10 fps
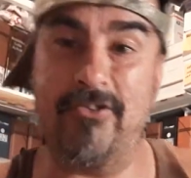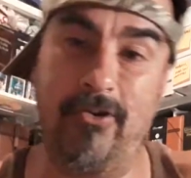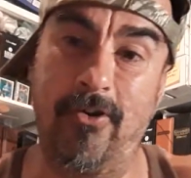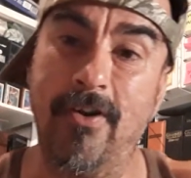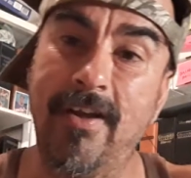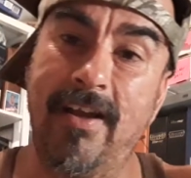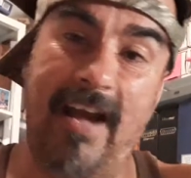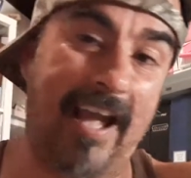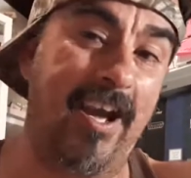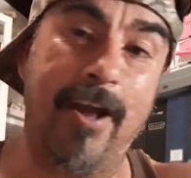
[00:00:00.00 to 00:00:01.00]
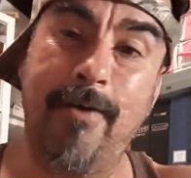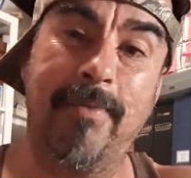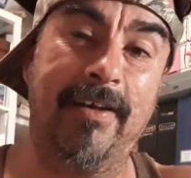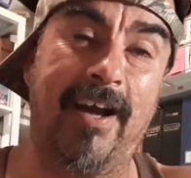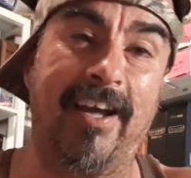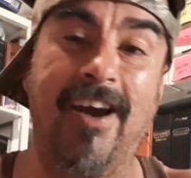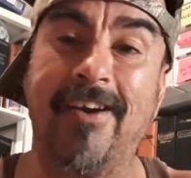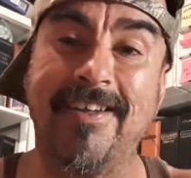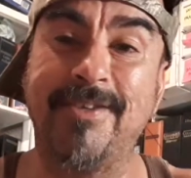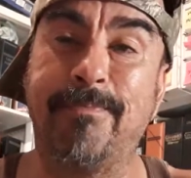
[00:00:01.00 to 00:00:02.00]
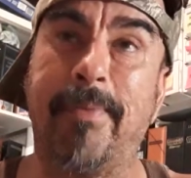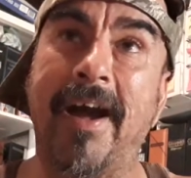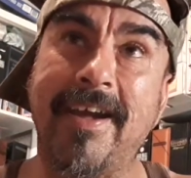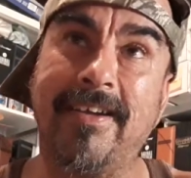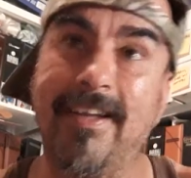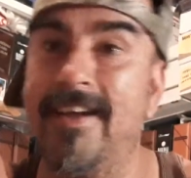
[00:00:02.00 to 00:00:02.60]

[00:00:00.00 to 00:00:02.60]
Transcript: So I got on his bike,